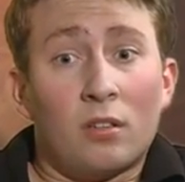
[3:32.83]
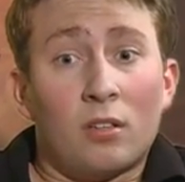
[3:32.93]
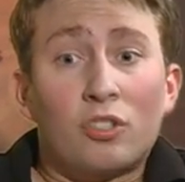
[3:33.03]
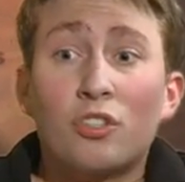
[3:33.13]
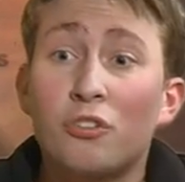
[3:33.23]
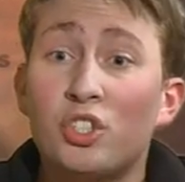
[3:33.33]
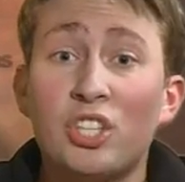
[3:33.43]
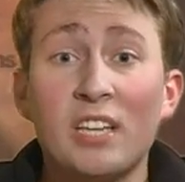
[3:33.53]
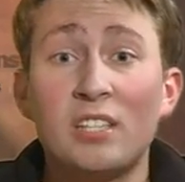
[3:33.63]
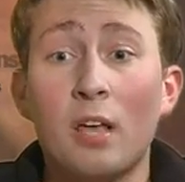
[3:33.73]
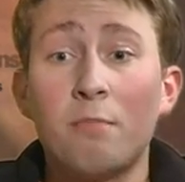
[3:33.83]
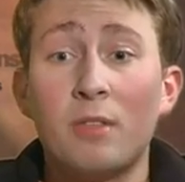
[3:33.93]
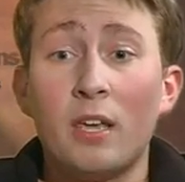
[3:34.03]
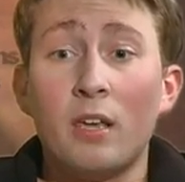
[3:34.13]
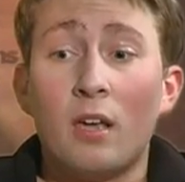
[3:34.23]
So you say
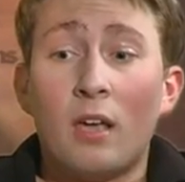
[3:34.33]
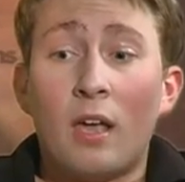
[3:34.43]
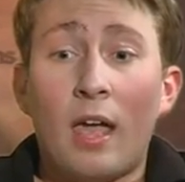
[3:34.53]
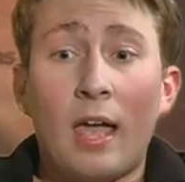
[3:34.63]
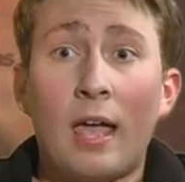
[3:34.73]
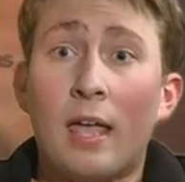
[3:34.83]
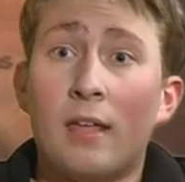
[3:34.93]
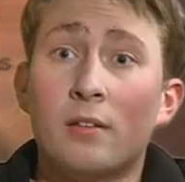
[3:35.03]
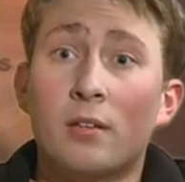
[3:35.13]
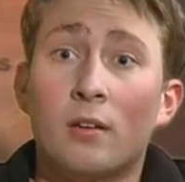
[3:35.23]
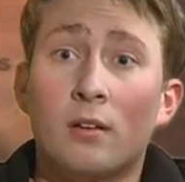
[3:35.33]
something, and